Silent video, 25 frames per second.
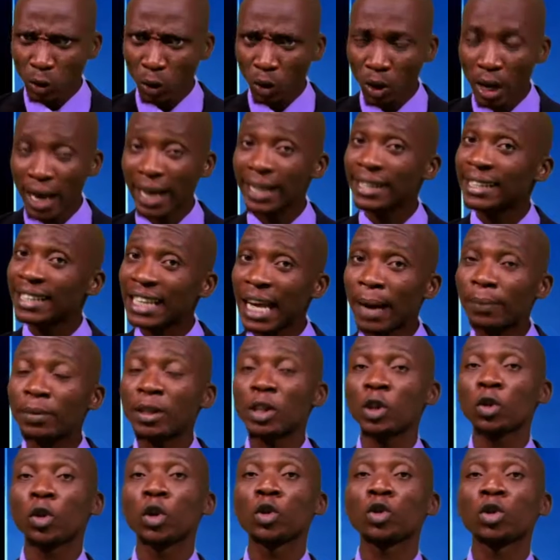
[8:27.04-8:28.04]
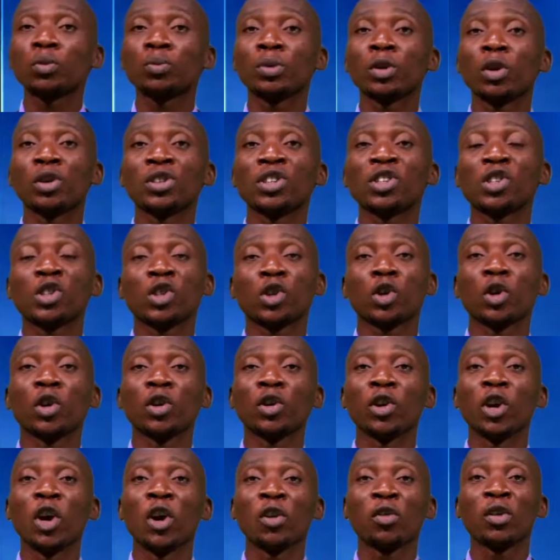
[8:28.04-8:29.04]
no, except it's going to be all this
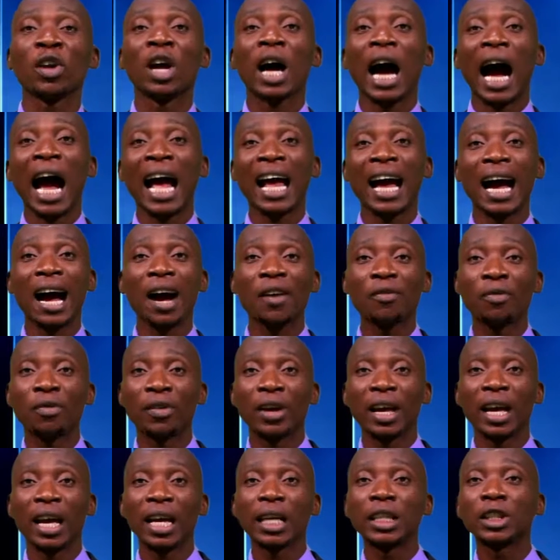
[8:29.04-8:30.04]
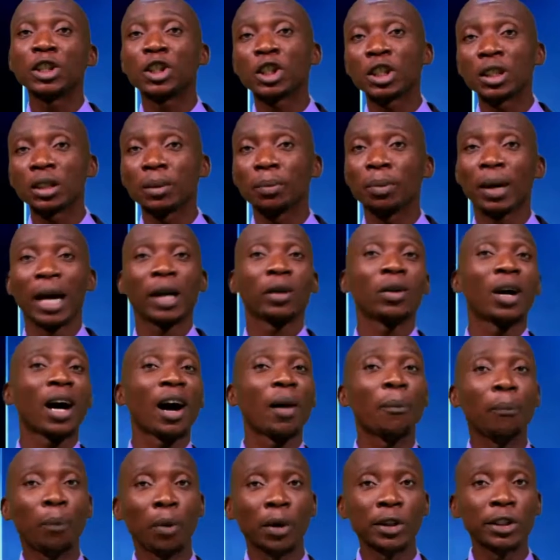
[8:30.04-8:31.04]
theory of, I have engine, but I don't
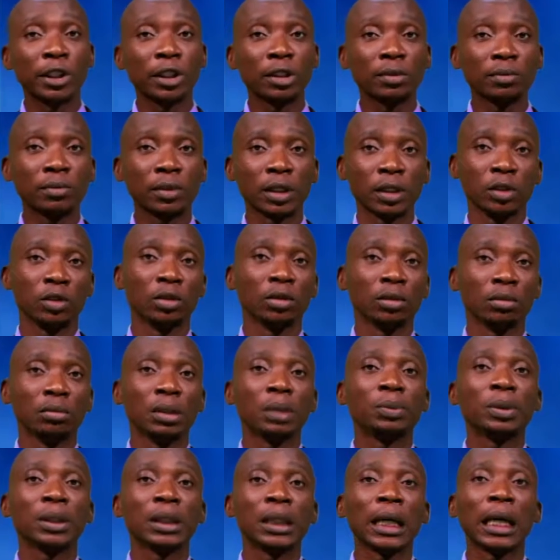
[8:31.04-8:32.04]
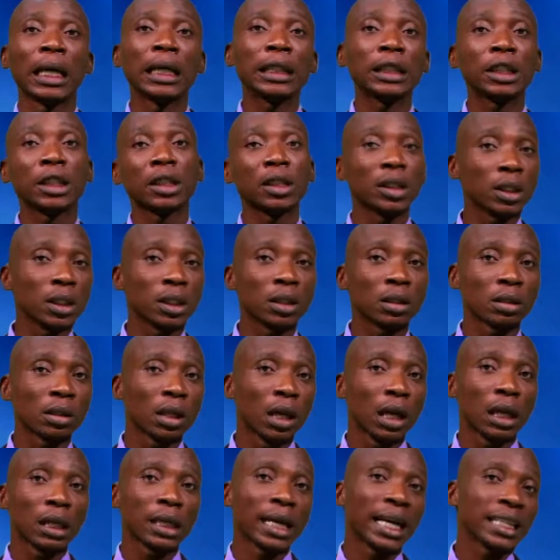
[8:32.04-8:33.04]
have body. Maybe the engine is
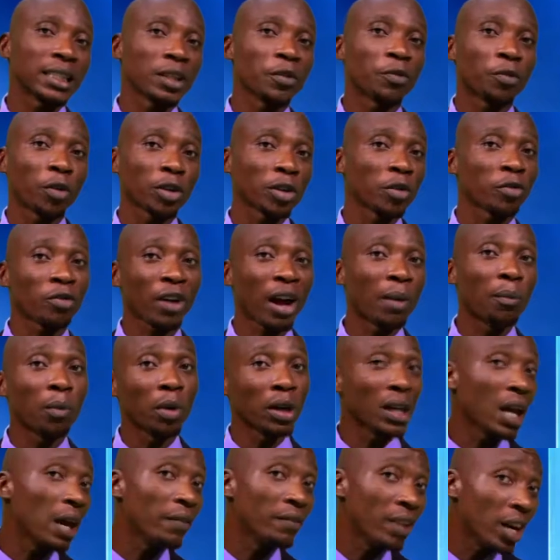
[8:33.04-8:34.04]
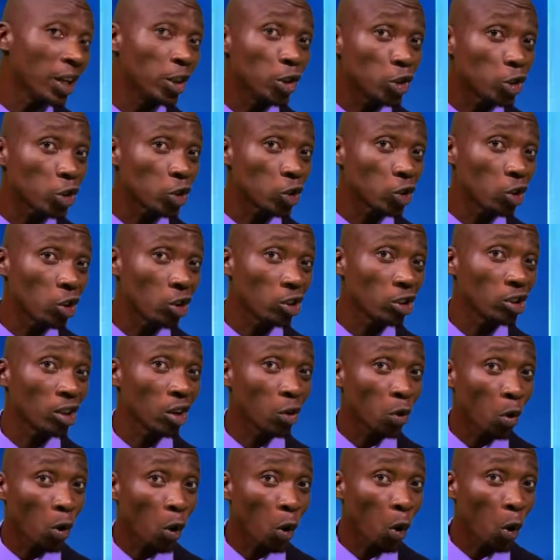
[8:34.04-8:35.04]
1945 model, very strong,
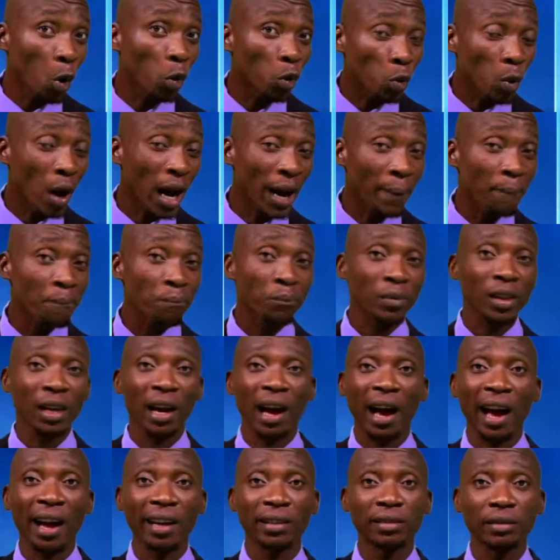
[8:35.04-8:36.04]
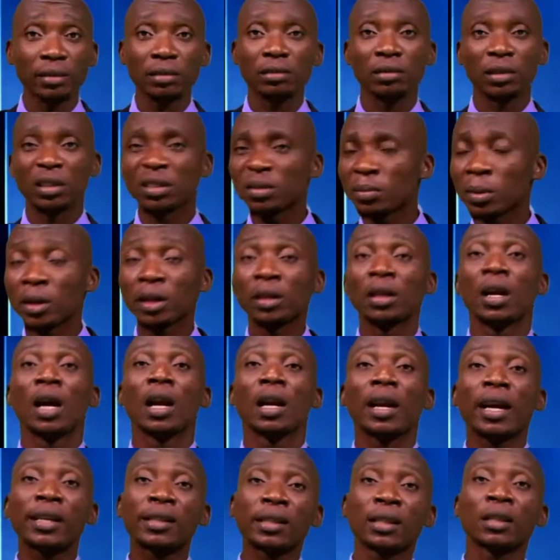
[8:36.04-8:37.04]
not the old one. And, but
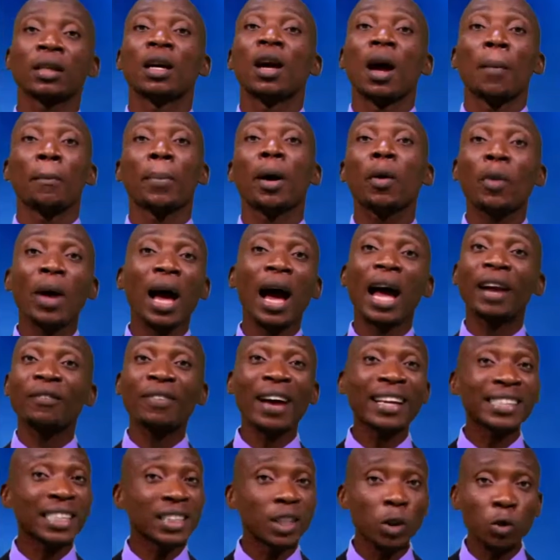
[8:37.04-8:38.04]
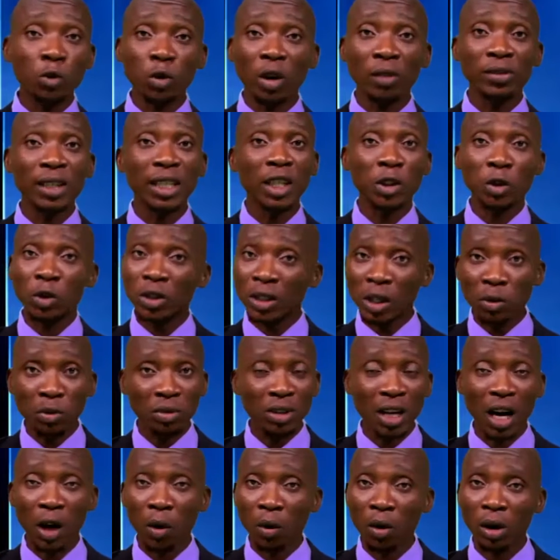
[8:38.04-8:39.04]
let's see. But we are advising the two of them, they should
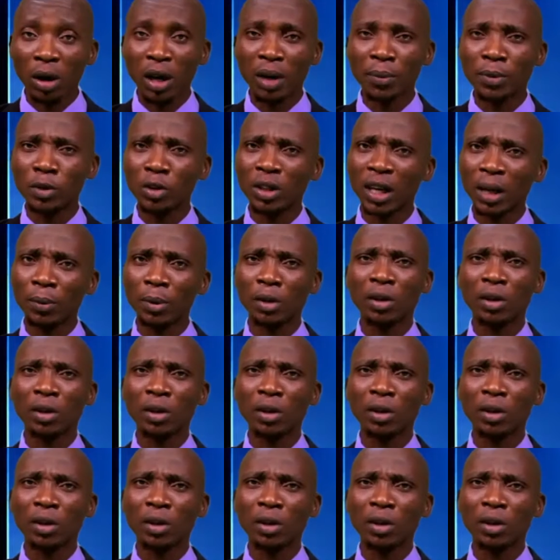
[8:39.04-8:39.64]
settle their quarrel, so that,